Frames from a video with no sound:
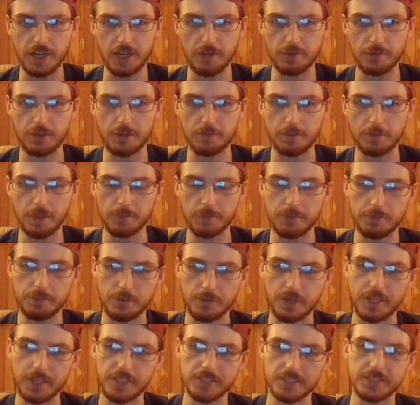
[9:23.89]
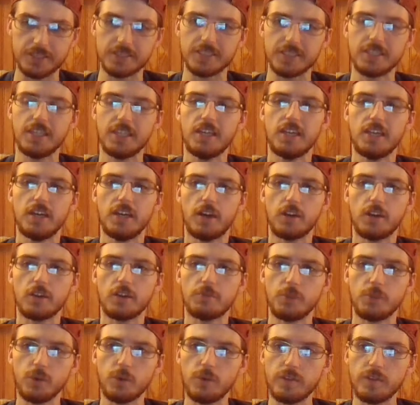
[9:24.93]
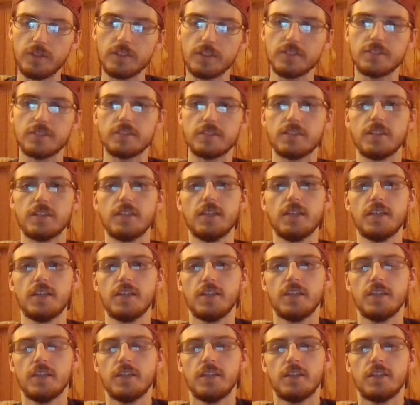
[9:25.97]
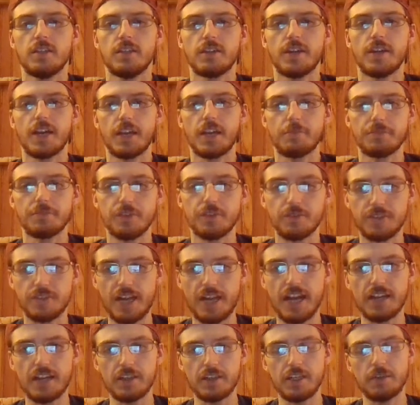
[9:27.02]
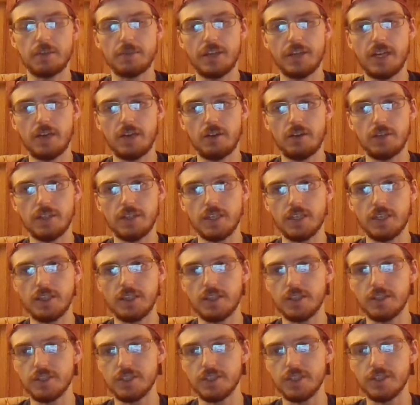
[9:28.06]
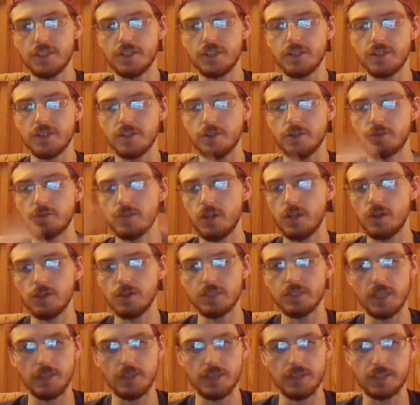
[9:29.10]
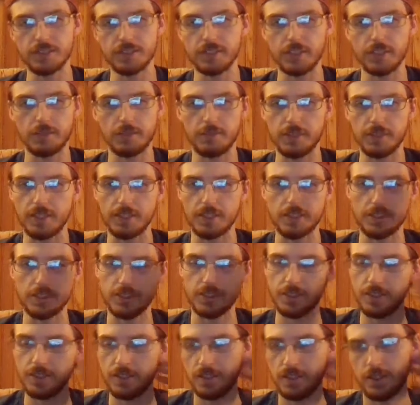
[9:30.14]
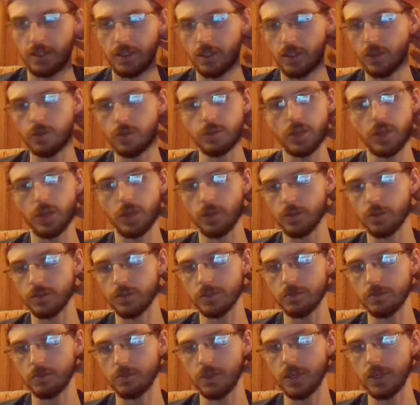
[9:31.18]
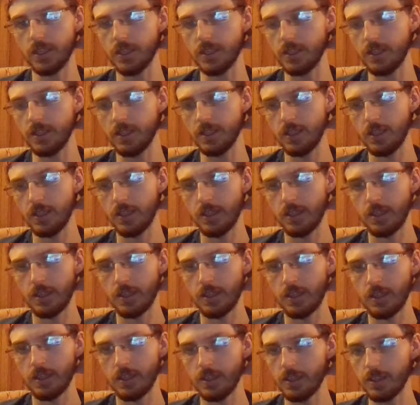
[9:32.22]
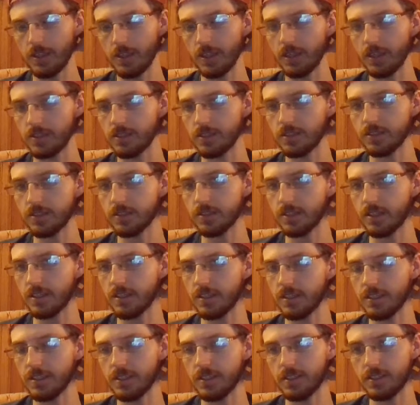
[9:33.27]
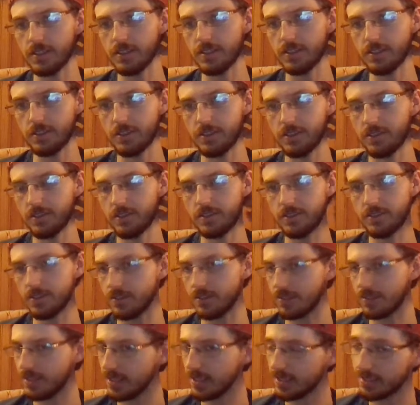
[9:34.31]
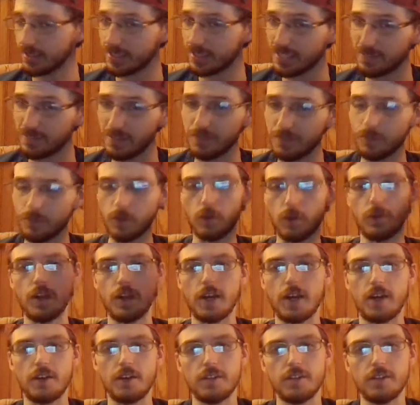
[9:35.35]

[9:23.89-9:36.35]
We need to pump the brakes on the movies. You got episode 9 coming out at the end of this year. Who knows how that's going to be? Who knows? But yeah, just stick to TV for a while.